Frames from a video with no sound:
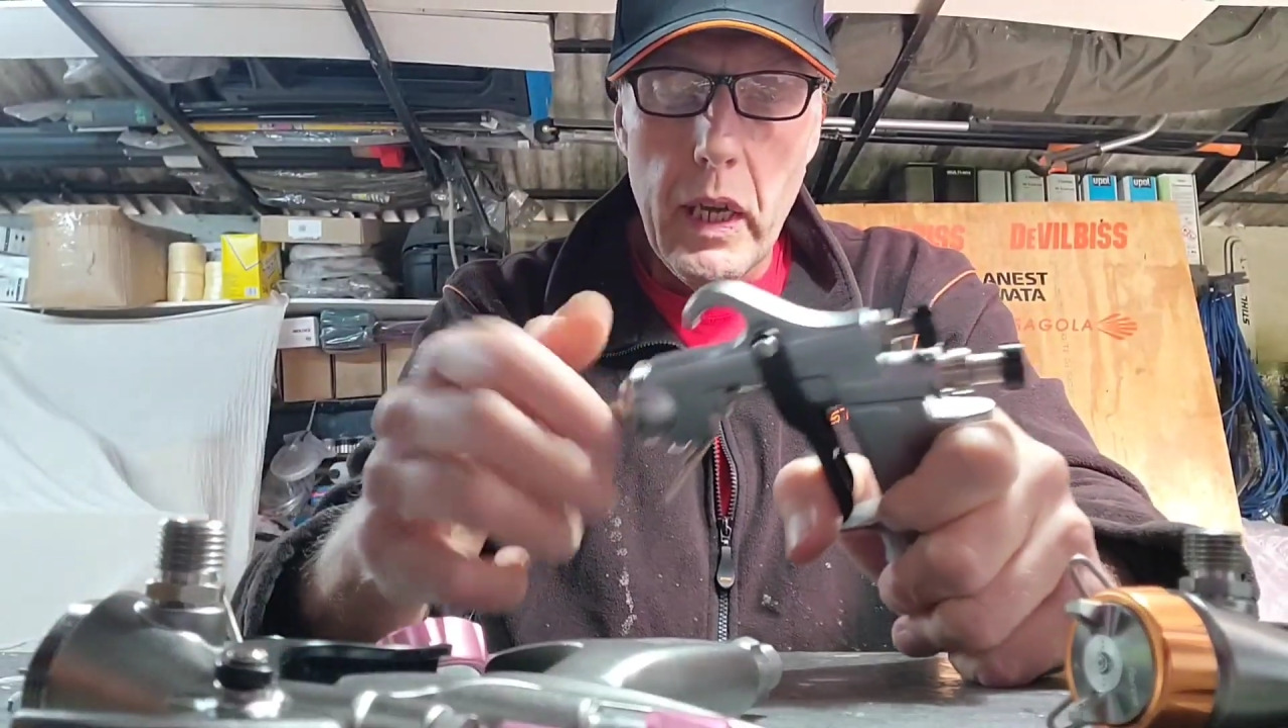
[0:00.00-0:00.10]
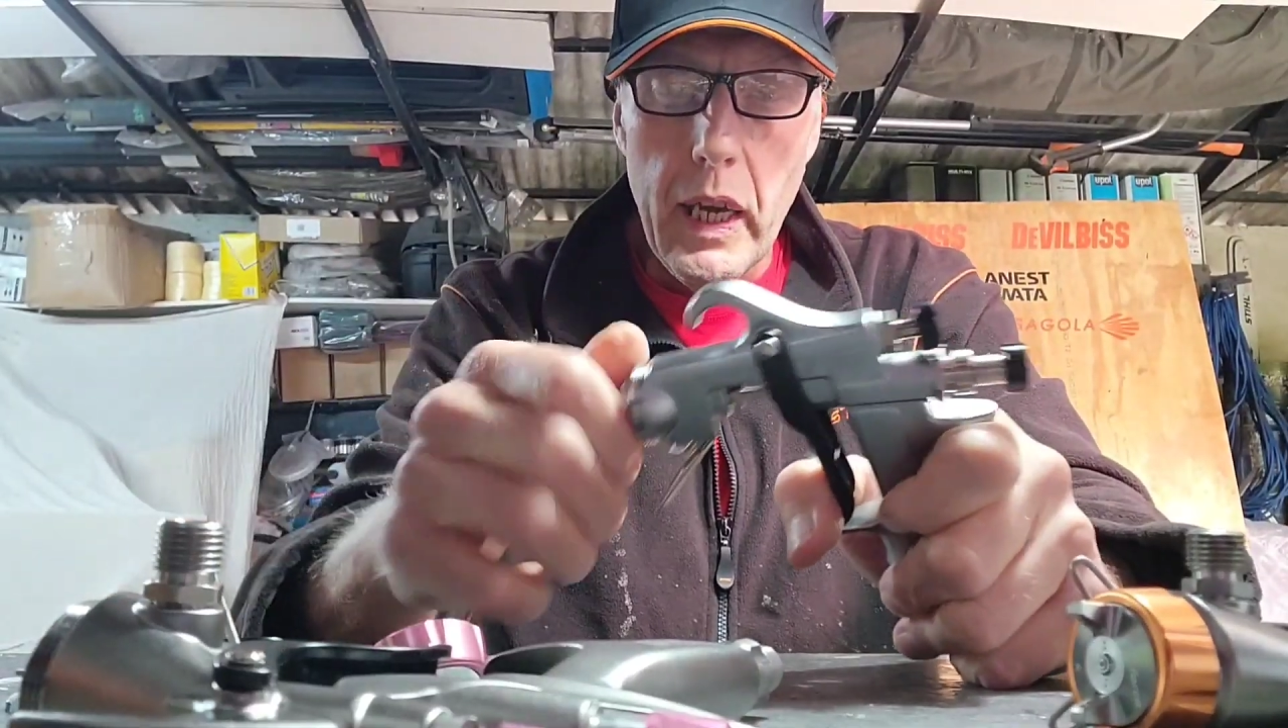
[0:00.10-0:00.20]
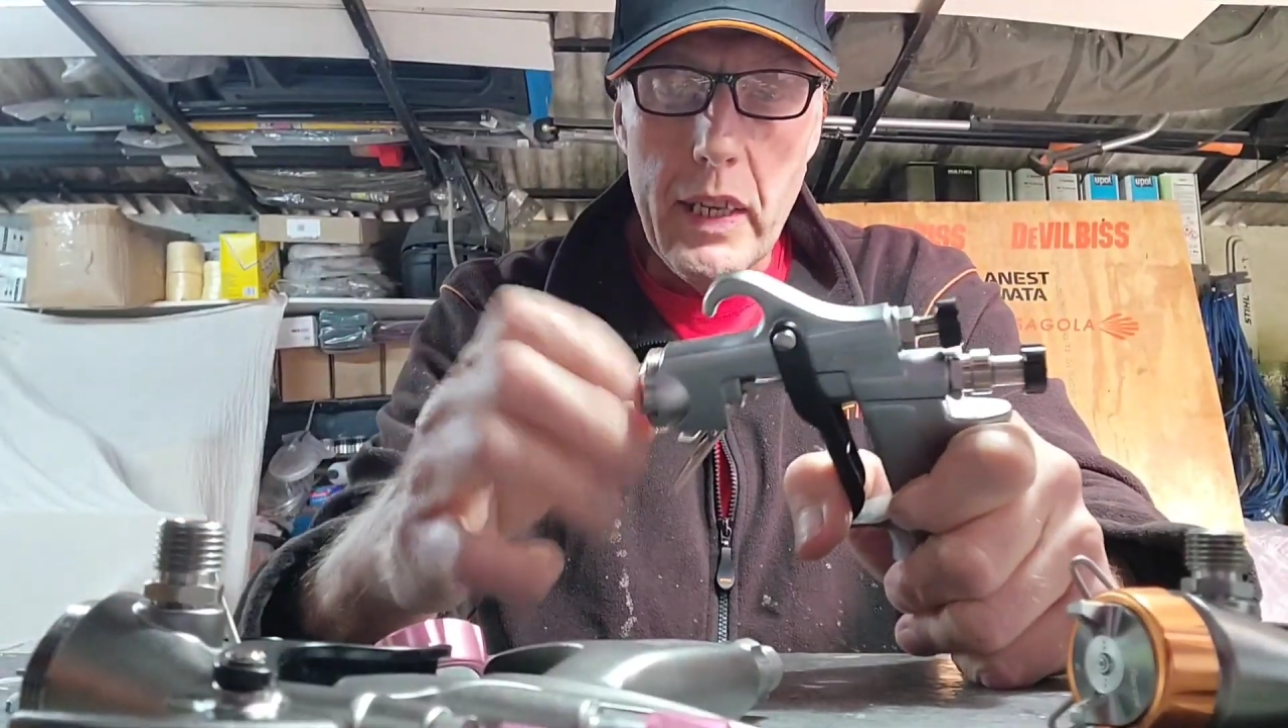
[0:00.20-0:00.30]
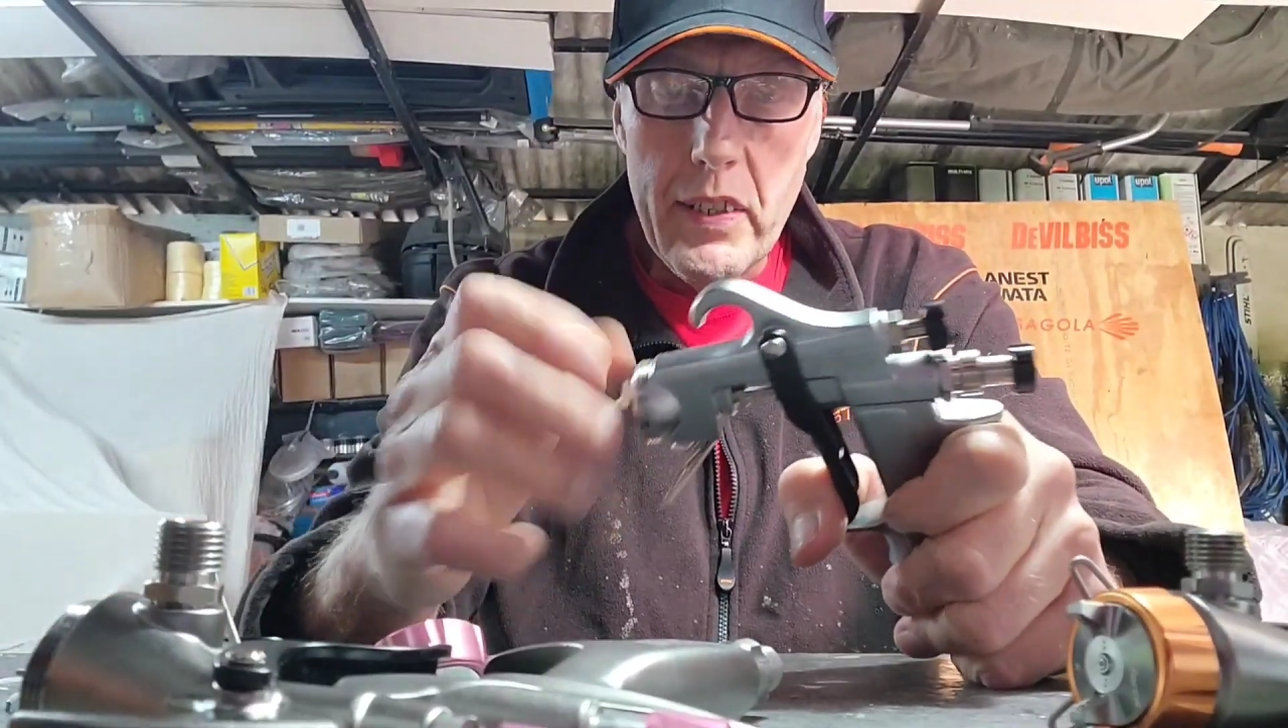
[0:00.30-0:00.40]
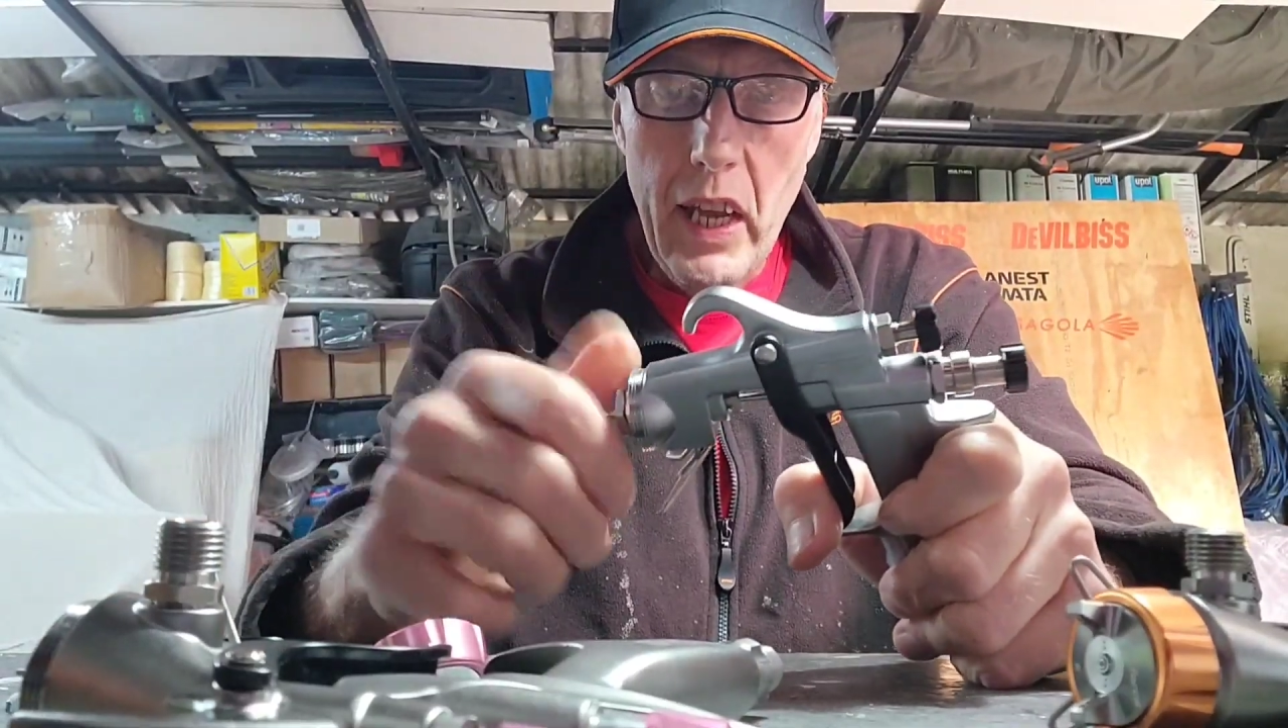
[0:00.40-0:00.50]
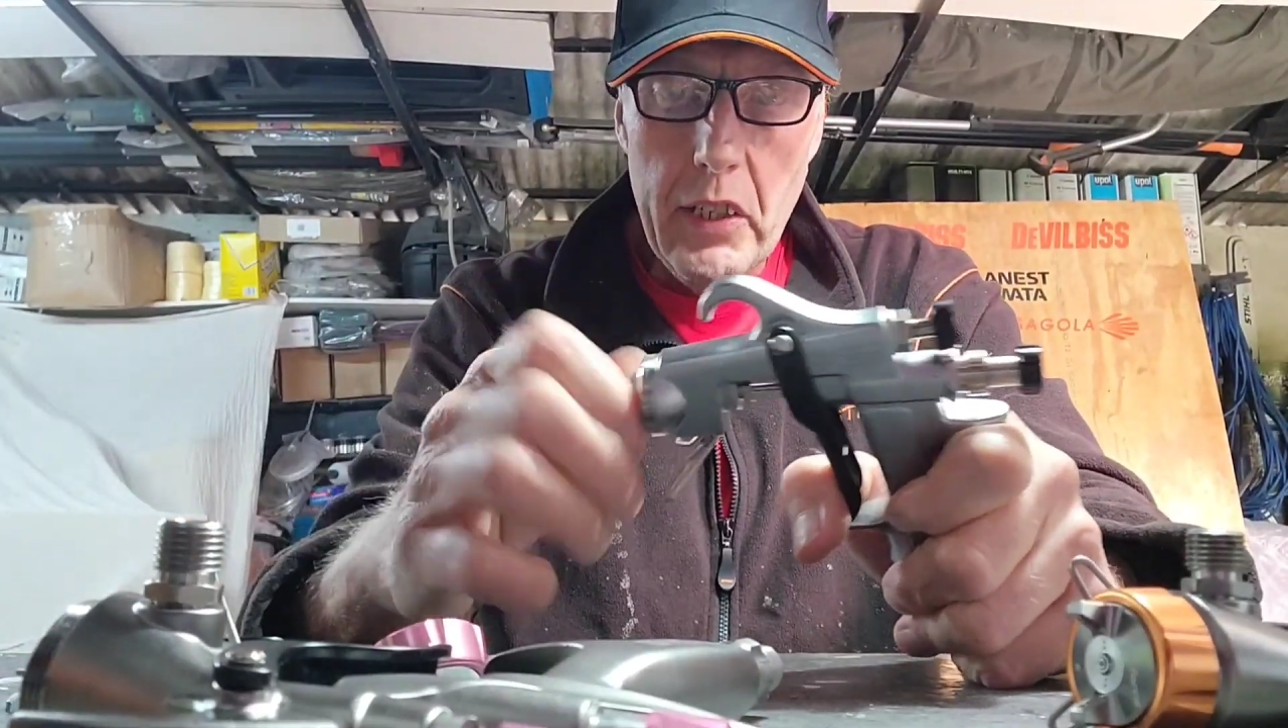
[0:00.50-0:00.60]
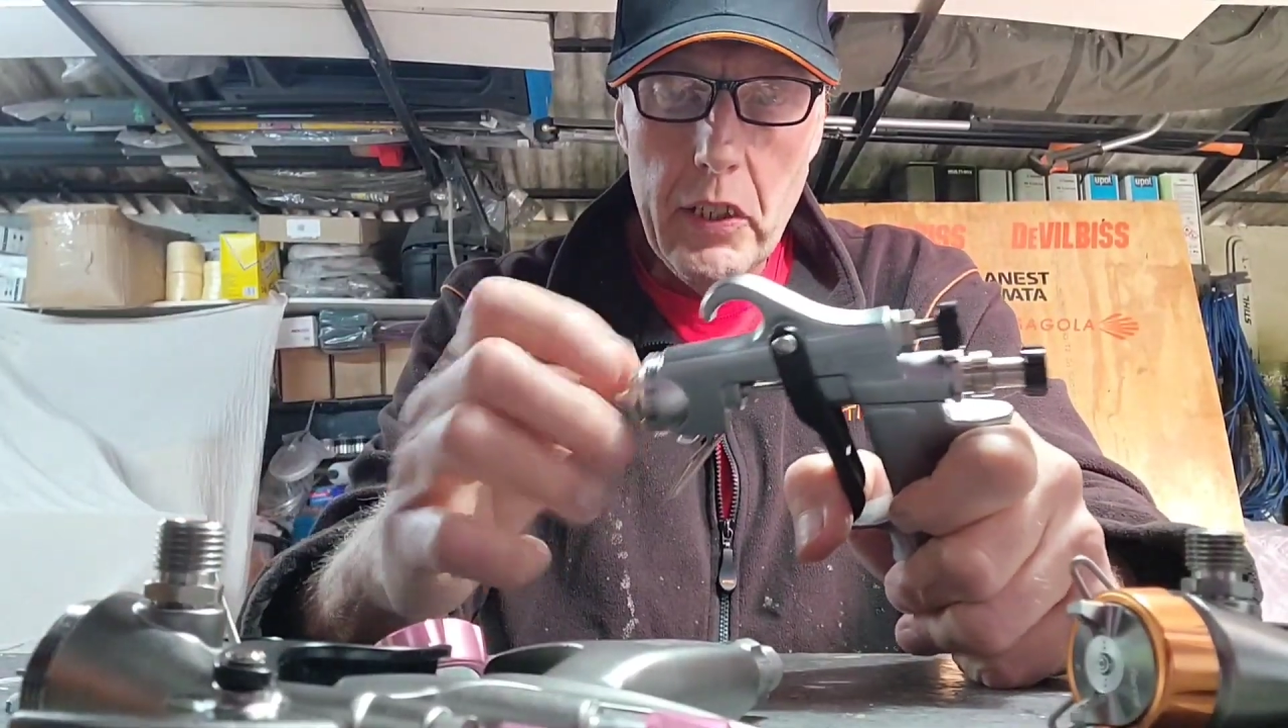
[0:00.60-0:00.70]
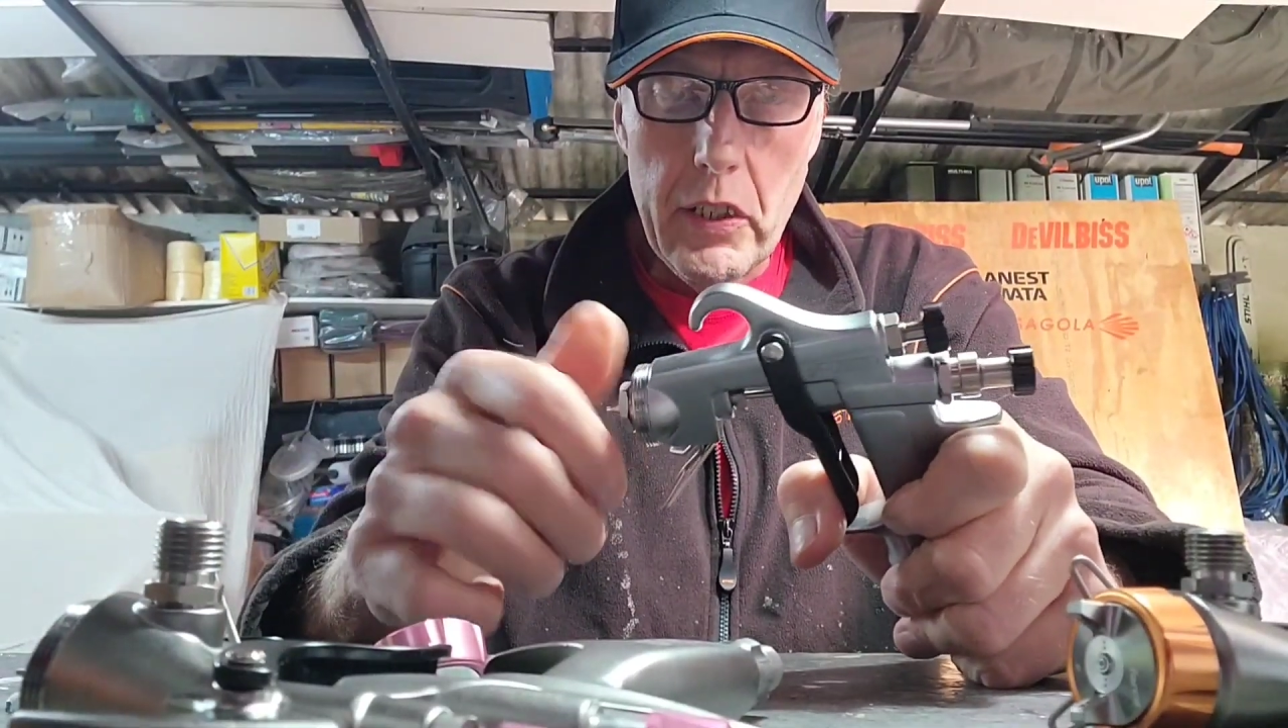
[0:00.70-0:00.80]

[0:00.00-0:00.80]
is actually